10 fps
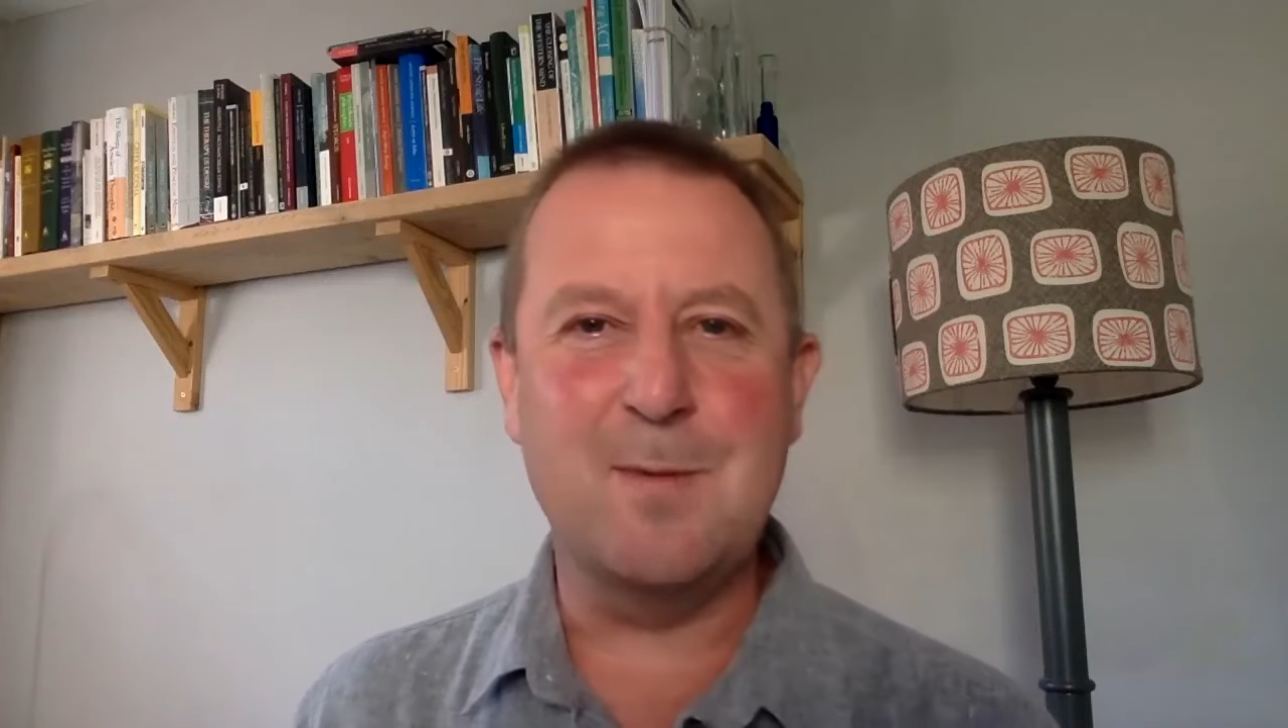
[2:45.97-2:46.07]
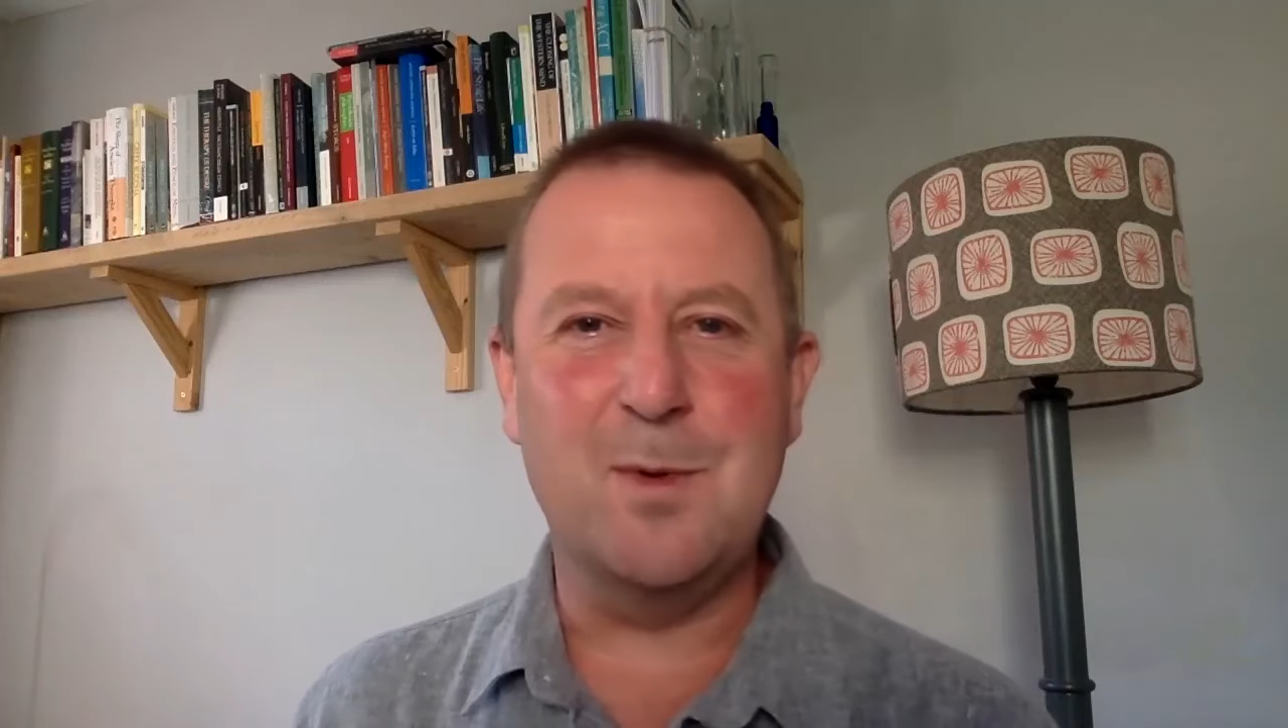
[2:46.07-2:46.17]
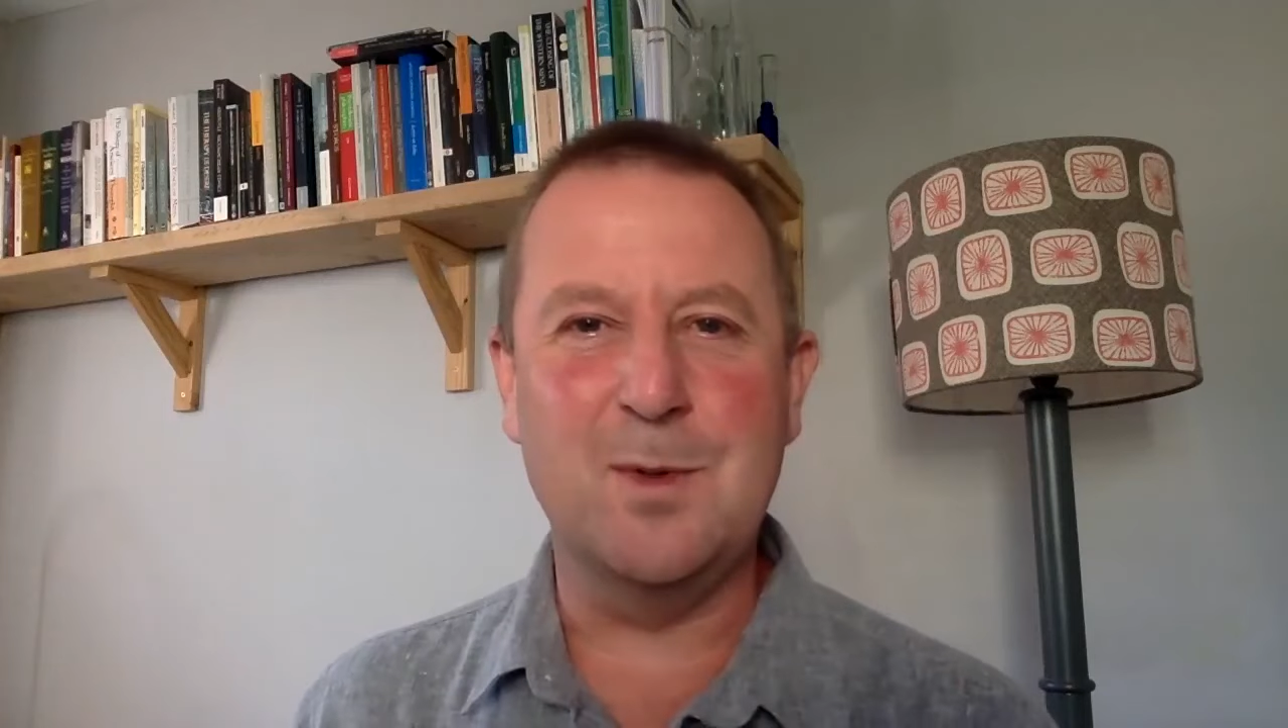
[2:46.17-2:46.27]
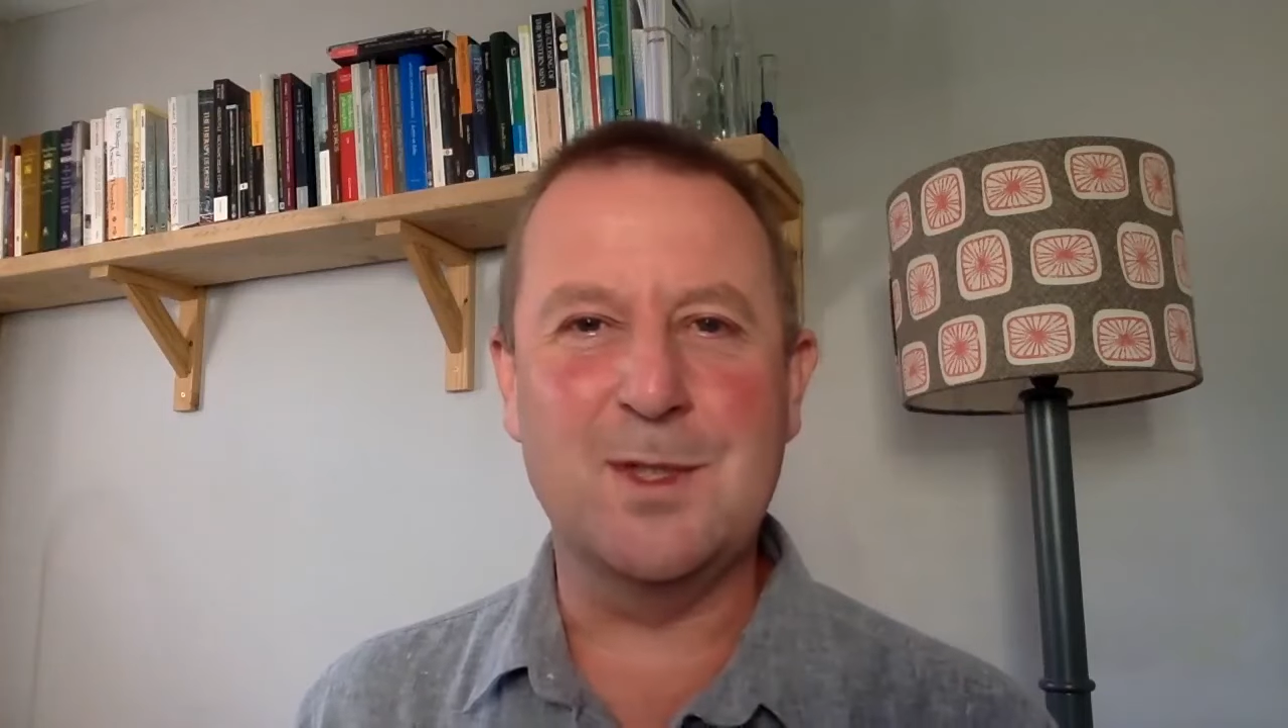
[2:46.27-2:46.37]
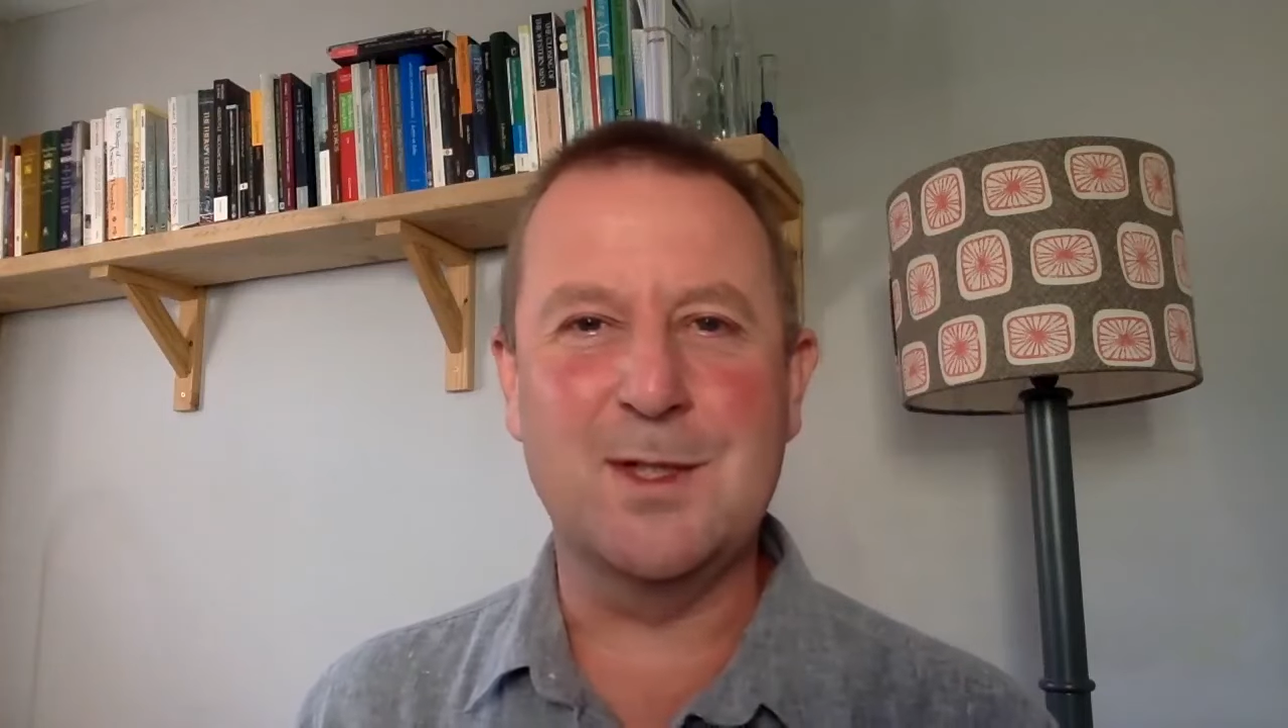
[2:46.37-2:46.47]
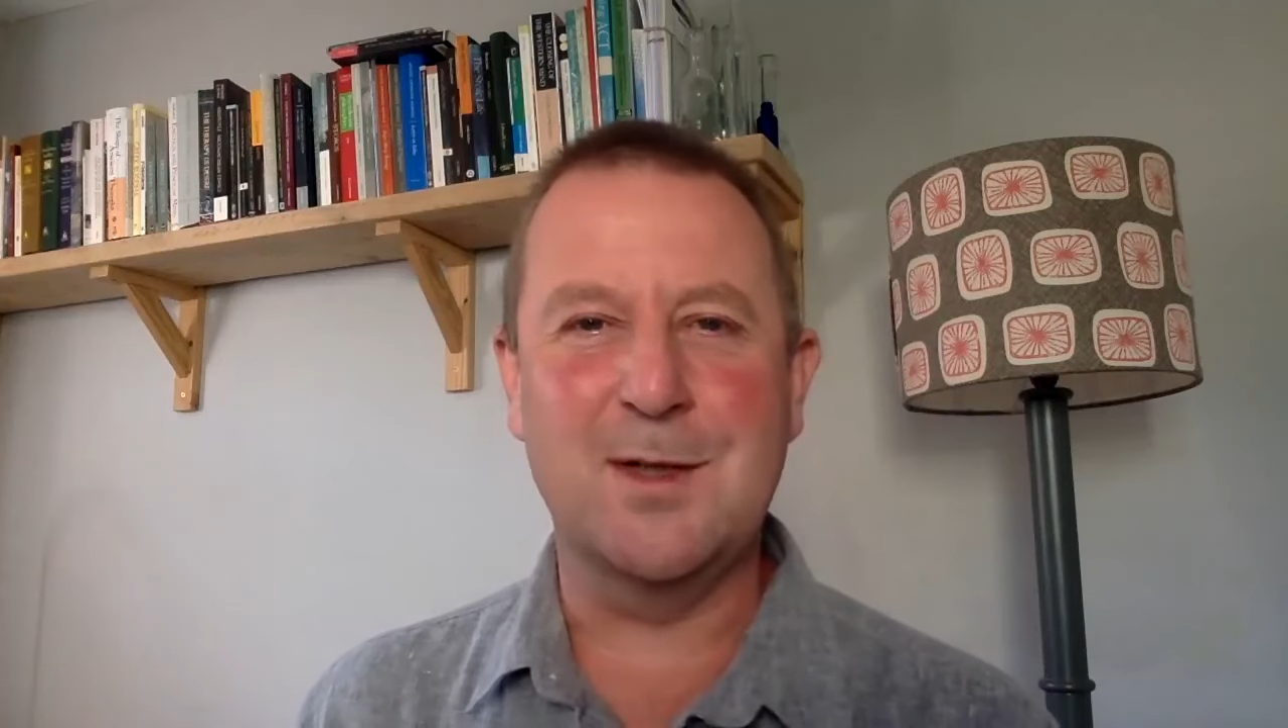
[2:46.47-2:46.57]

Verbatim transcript: important,